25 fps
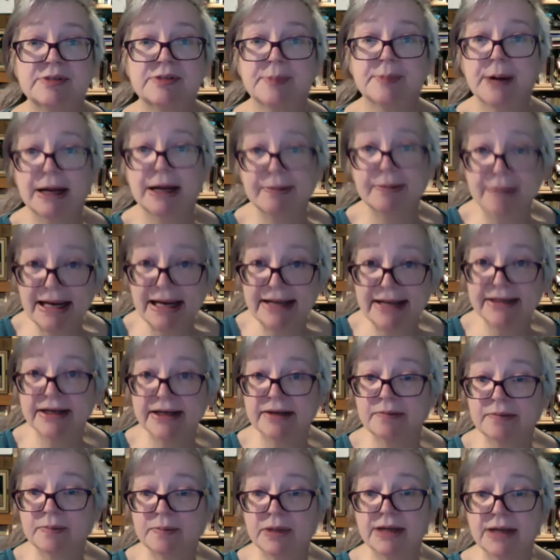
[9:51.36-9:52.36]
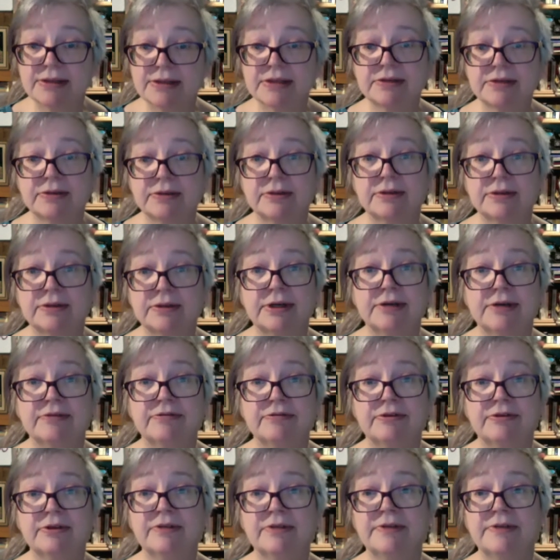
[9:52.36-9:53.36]
pragmatic and practical
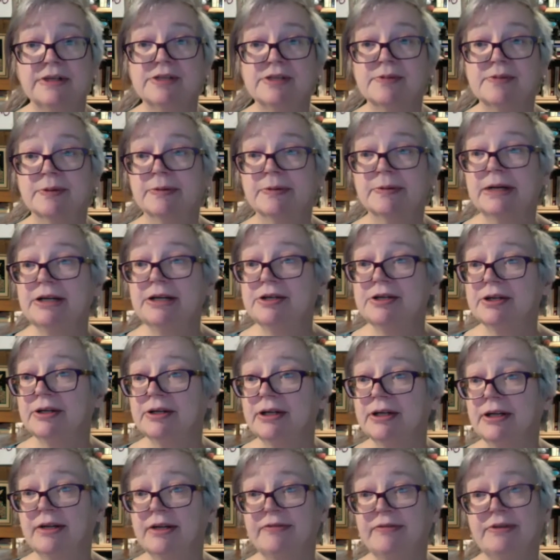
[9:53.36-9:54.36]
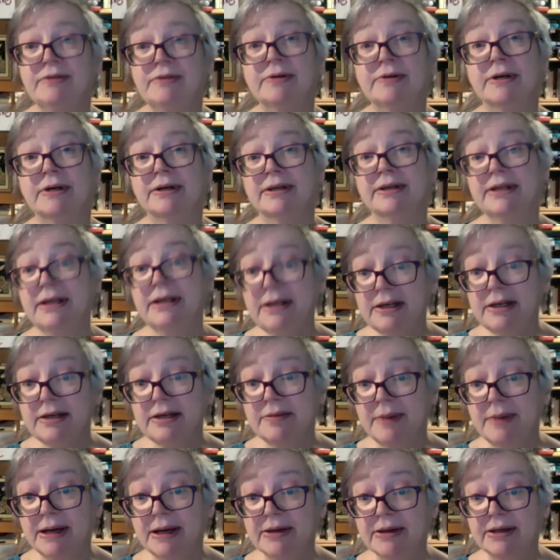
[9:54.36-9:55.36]
and full of inspiration. And if you are thinking
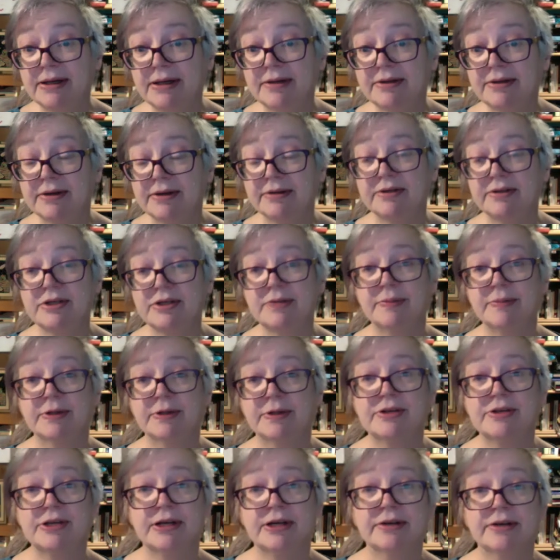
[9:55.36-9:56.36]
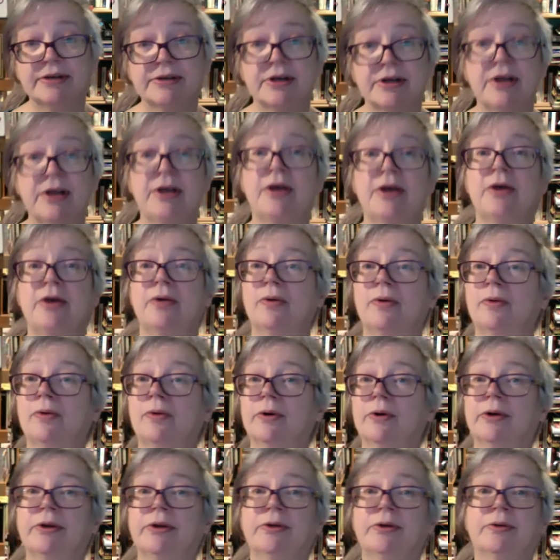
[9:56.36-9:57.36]
about an anthology project,
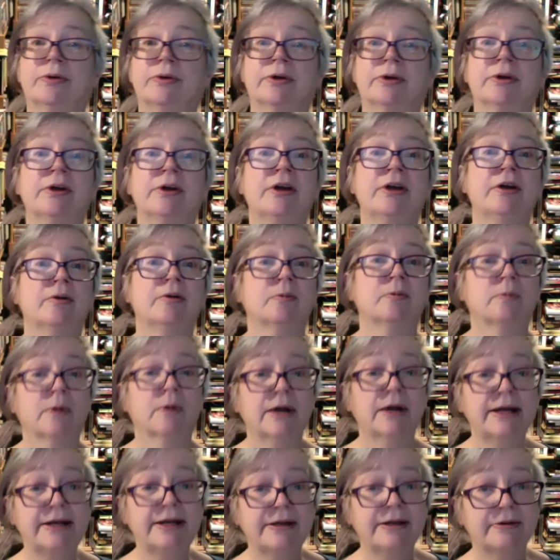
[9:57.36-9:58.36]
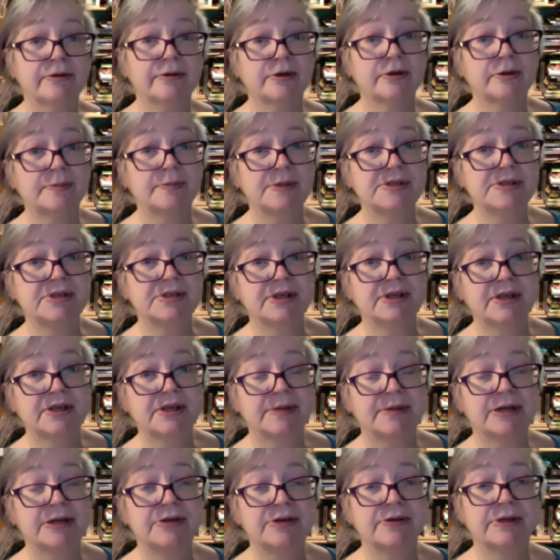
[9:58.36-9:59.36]
or your writing group is thinking
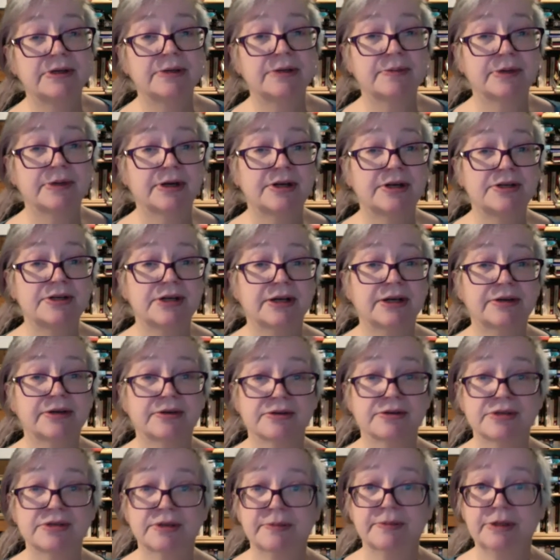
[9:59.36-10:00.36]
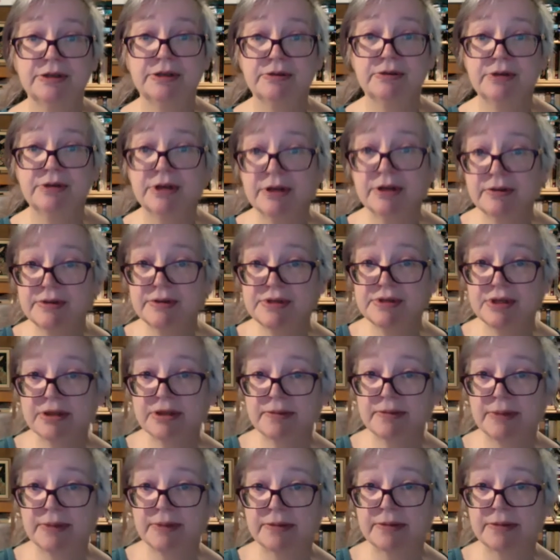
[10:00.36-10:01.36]
about doing a project, or someone you know is thinking about a